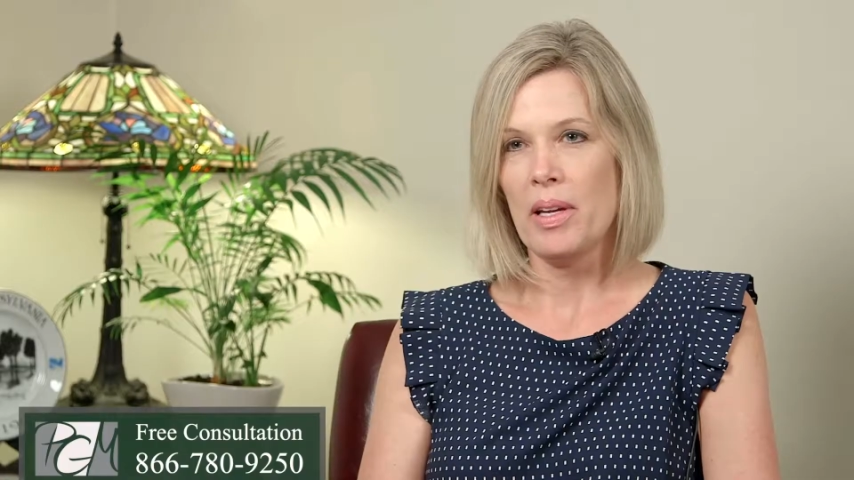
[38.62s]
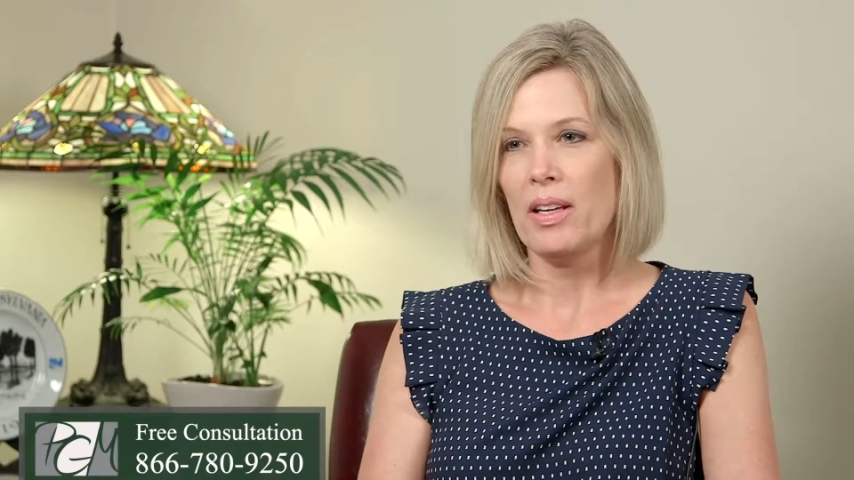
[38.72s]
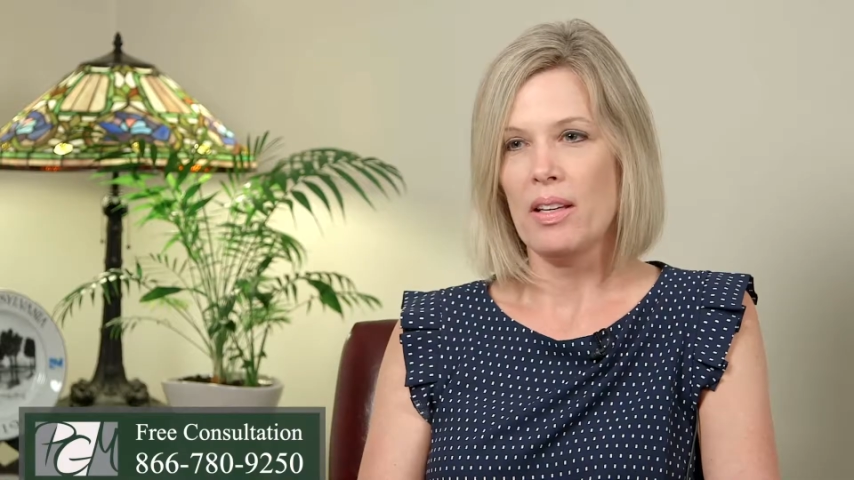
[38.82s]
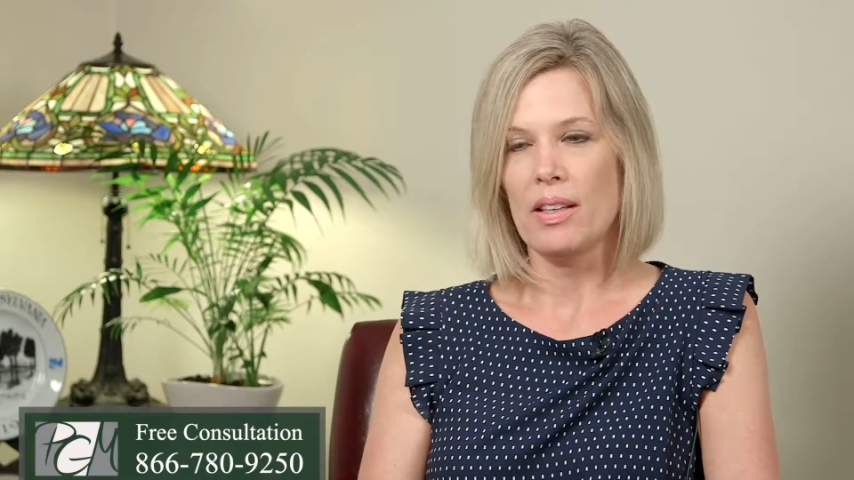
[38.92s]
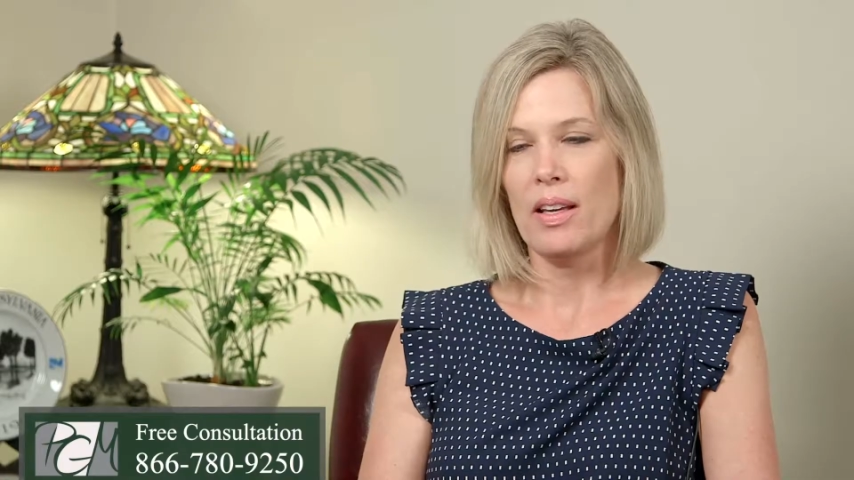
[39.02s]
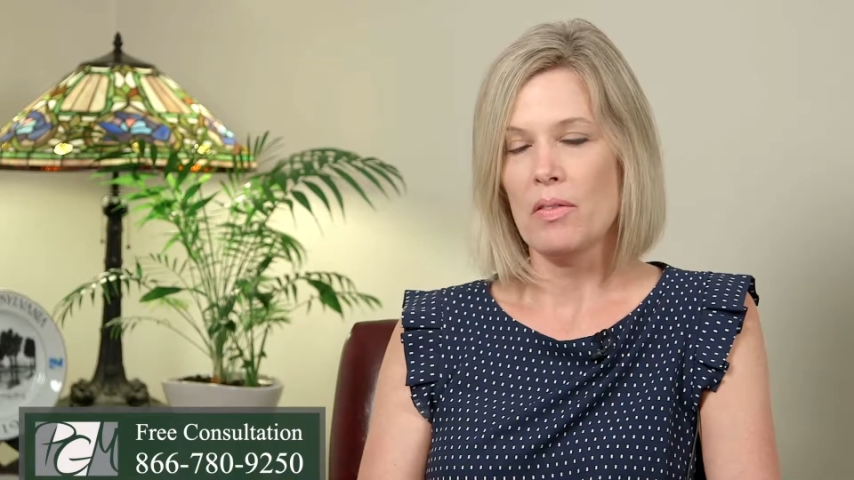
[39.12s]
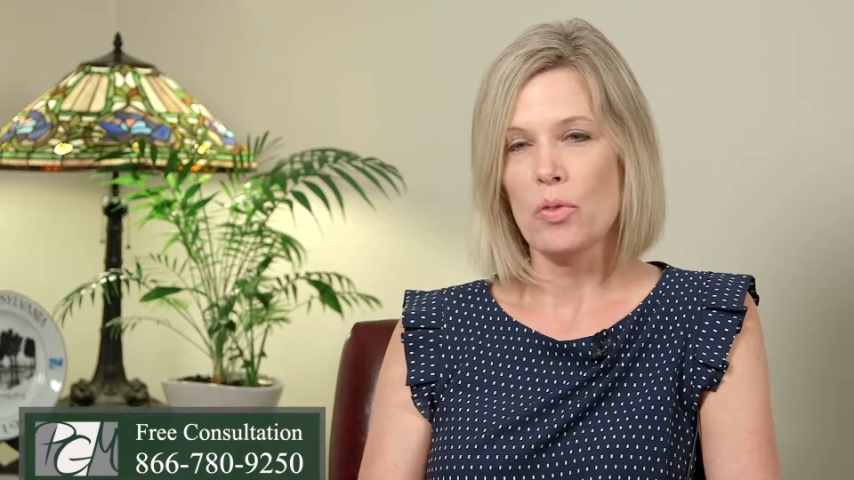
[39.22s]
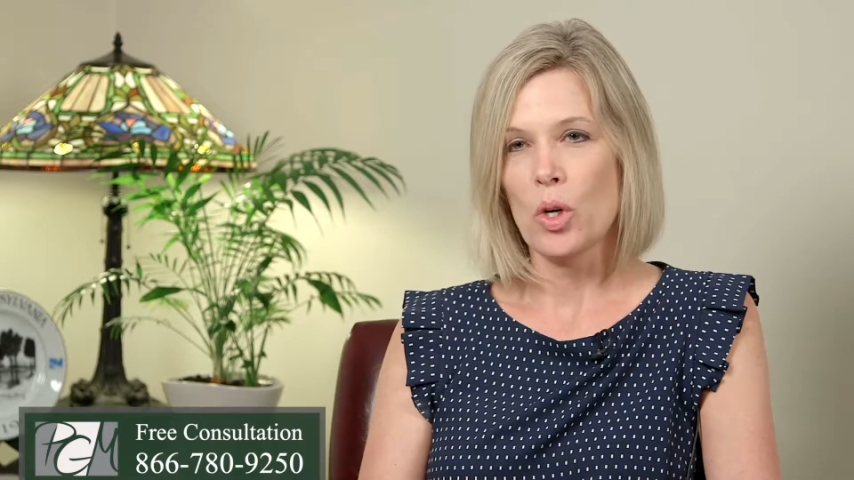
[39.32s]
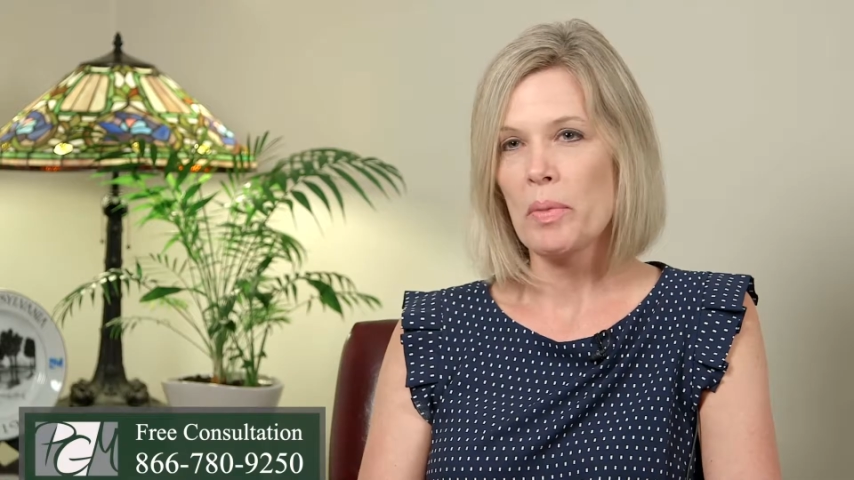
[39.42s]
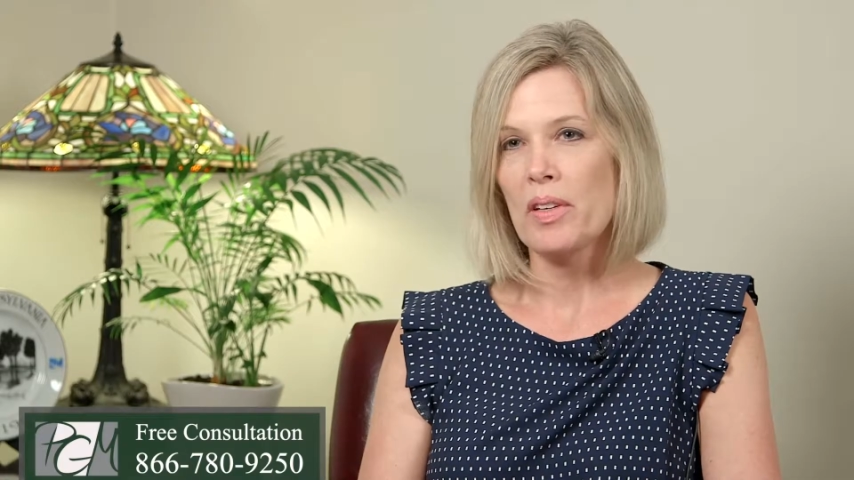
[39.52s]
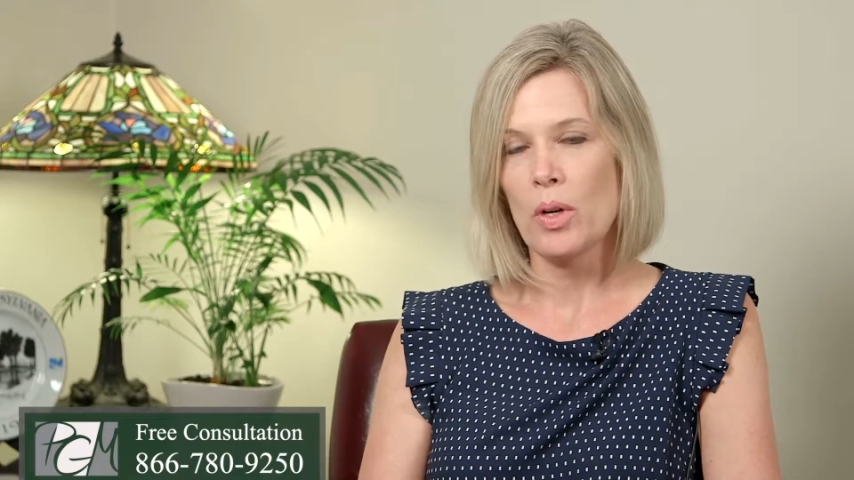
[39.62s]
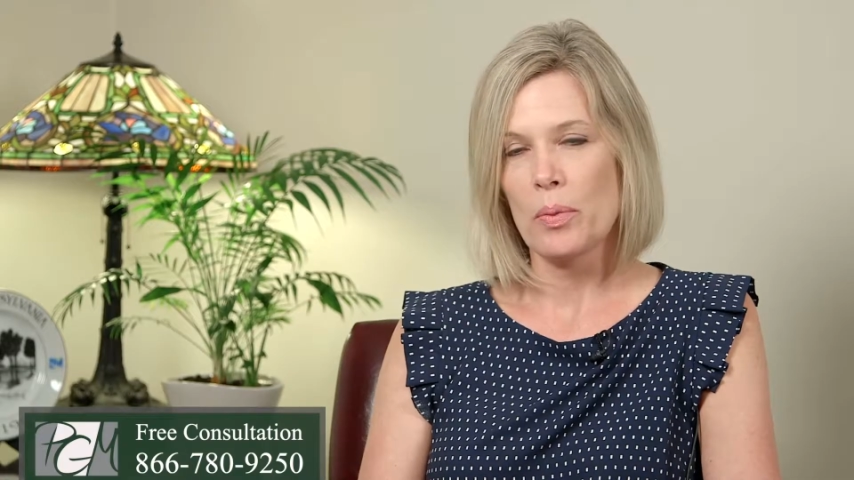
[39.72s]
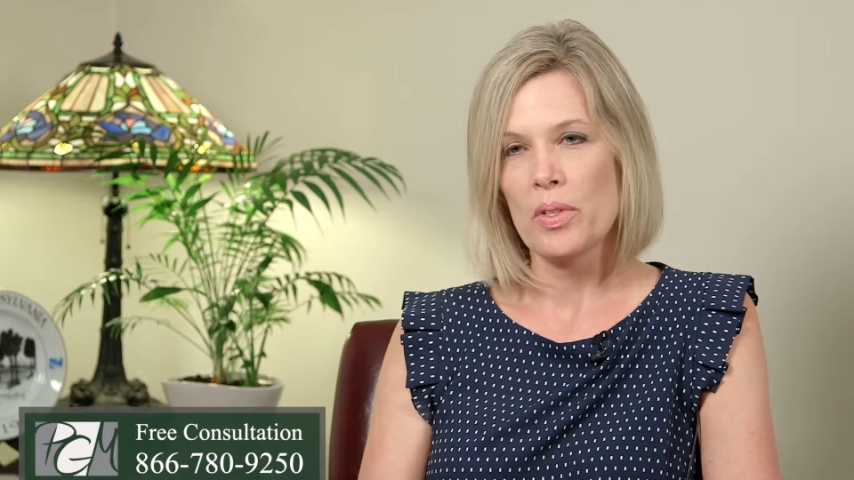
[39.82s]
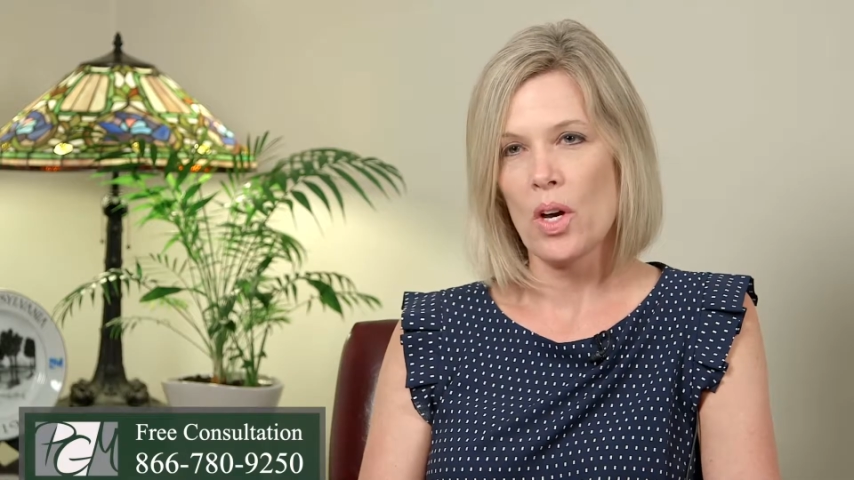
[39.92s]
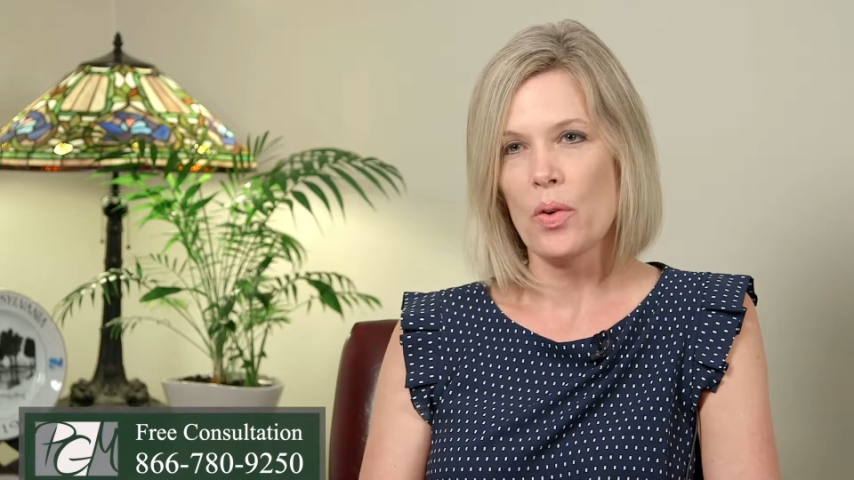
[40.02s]
me, they informed me of
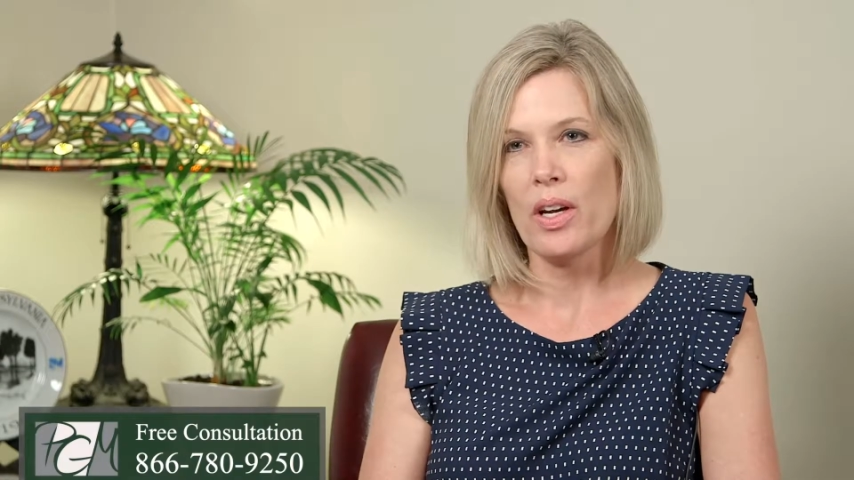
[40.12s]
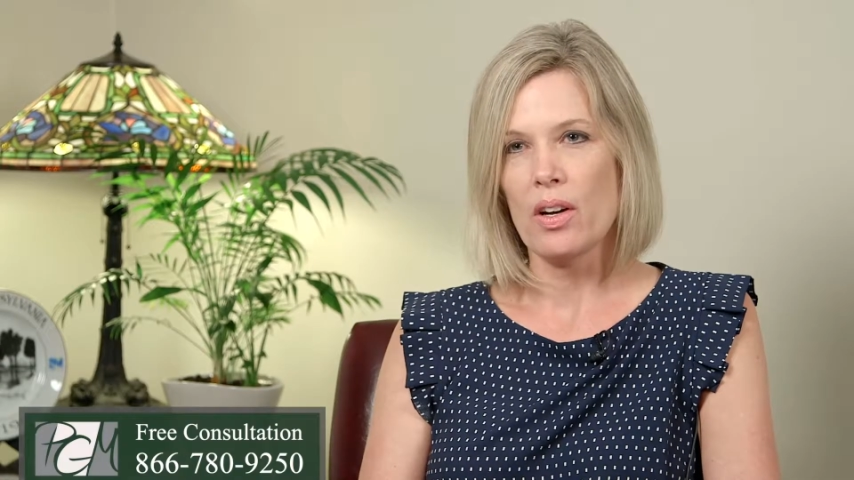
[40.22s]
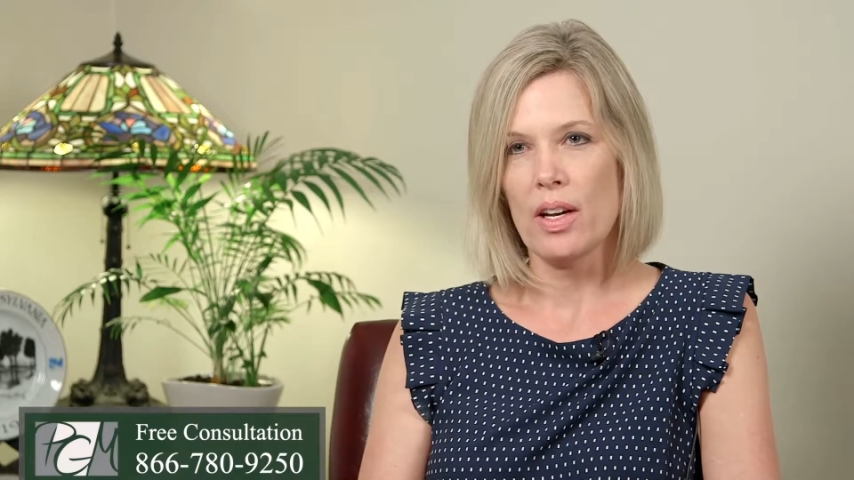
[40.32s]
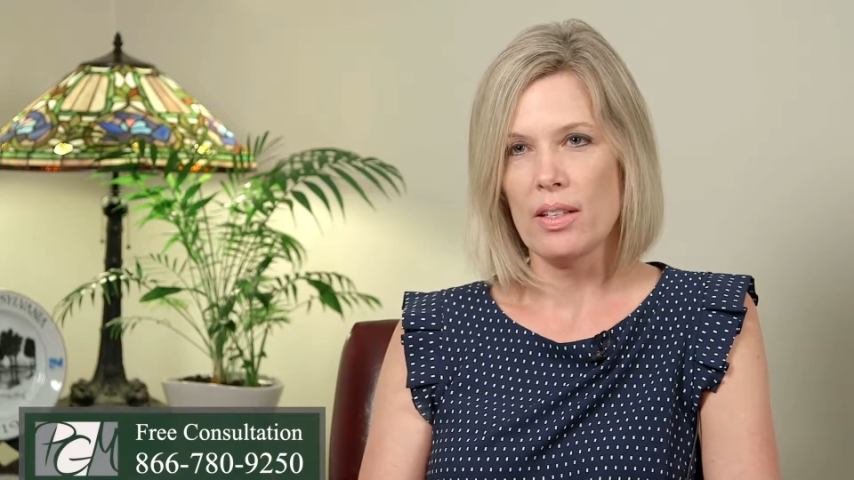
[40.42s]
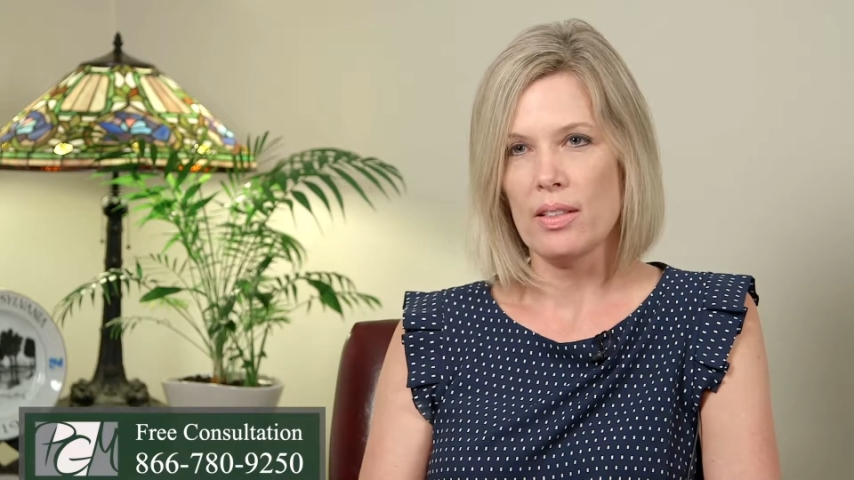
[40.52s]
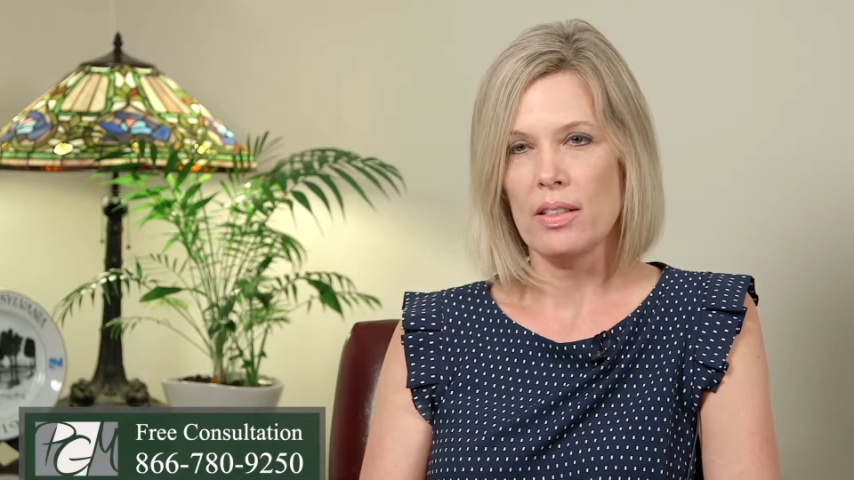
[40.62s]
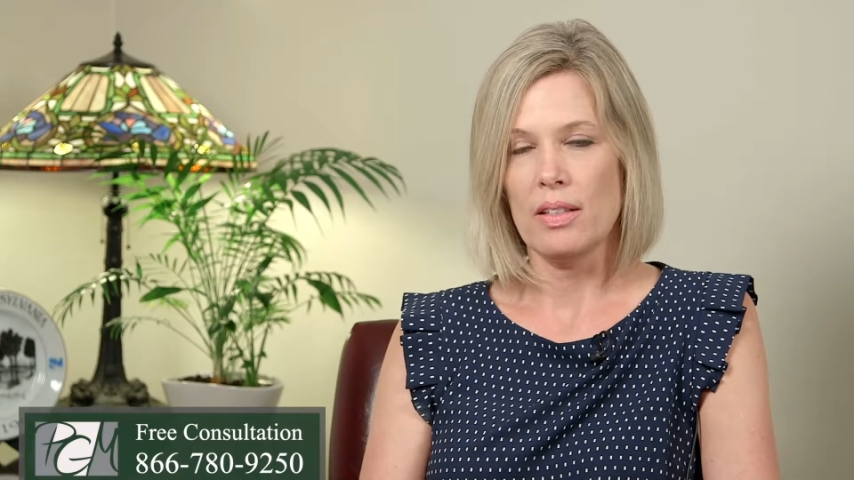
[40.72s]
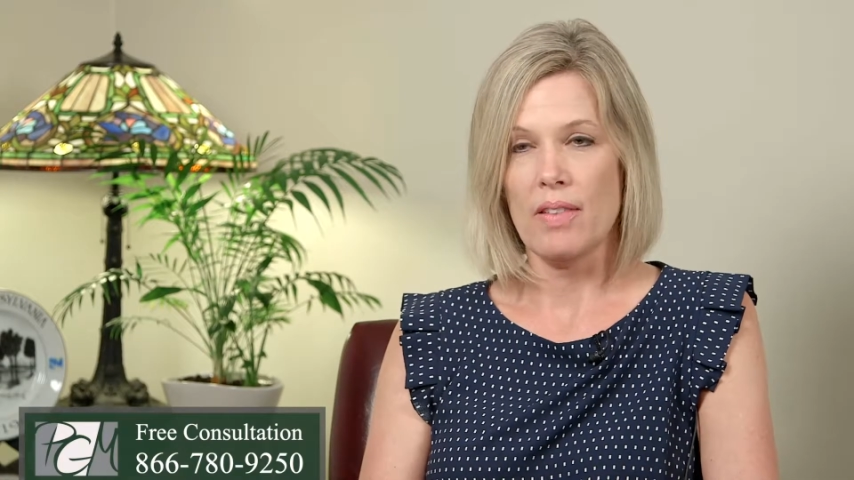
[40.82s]
what was going on.